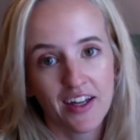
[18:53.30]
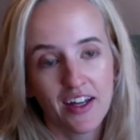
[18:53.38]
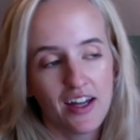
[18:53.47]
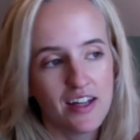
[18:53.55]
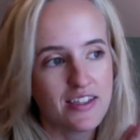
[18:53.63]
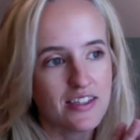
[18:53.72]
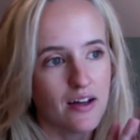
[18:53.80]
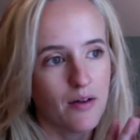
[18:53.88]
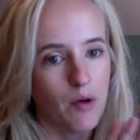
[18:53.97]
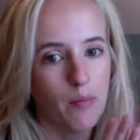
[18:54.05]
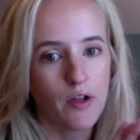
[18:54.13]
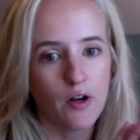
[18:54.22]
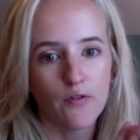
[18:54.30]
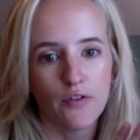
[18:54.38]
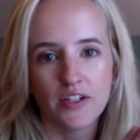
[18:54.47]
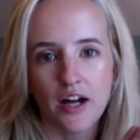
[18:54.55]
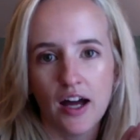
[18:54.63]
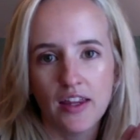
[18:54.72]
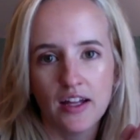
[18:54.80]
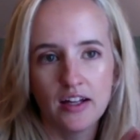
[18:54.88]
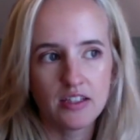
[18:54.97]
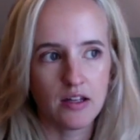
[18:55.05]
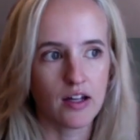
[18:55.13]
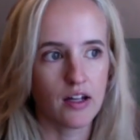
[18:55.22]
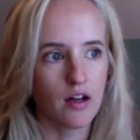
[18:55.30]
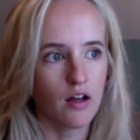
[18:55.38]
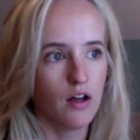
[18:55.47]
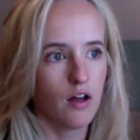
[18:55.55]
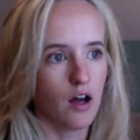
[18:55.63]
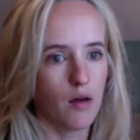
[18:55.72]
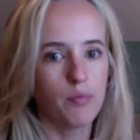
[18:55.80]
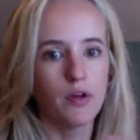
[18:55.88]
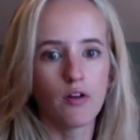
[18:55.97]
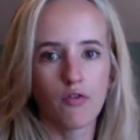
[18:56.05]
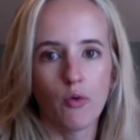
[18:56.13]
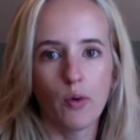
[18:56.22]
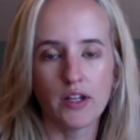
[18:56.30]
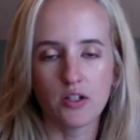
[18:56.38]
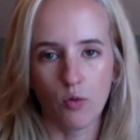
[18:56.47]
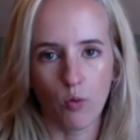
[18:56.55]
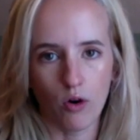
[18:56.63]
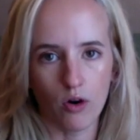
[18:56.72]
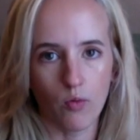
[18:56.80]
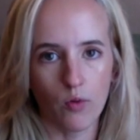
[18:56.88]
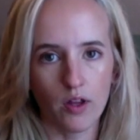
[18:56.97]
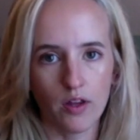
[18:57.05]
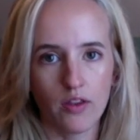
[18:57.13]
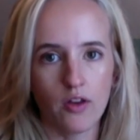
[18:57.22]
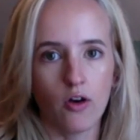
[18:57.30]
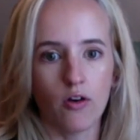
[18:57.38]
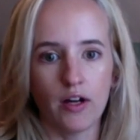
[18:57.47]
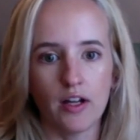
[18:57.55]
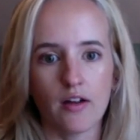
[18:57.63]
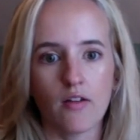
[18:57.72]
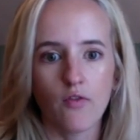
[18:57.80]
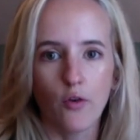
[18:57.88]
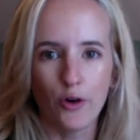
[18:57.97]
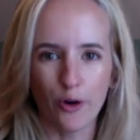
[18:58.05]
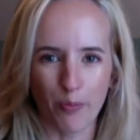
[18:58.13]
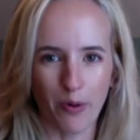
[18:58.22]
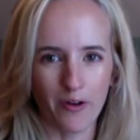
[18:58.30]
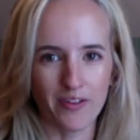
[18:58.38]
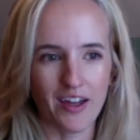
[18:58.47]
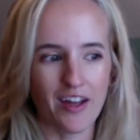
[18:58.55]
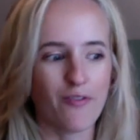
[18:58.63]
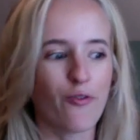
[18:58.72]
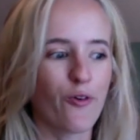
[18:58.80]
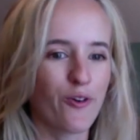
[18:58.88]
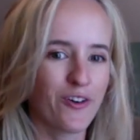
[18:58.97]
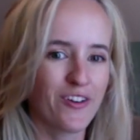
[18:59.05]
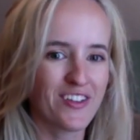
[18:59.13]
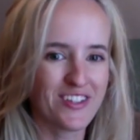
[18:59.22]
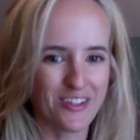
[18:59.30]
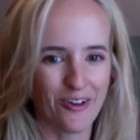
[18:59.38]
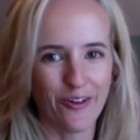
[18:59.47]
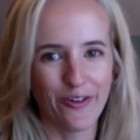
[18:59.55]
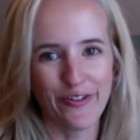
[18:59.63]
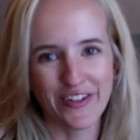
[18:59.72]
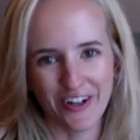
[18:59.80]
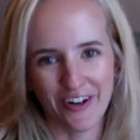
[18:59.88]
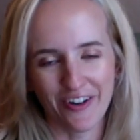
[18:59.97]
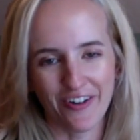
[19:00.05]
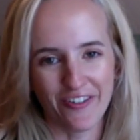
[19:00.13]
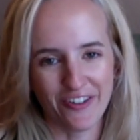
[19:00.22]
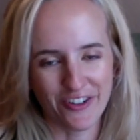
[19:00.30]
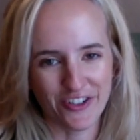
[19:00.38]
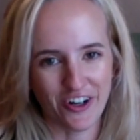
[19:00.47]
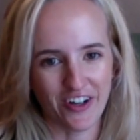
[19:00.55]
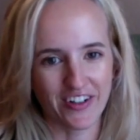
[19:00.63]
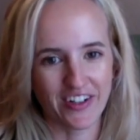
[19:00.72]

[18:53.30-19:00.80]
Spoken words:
It's a beautiful time. I think it's like a beautiful way to work with your, like, for your birthday, for the solar return on your chart,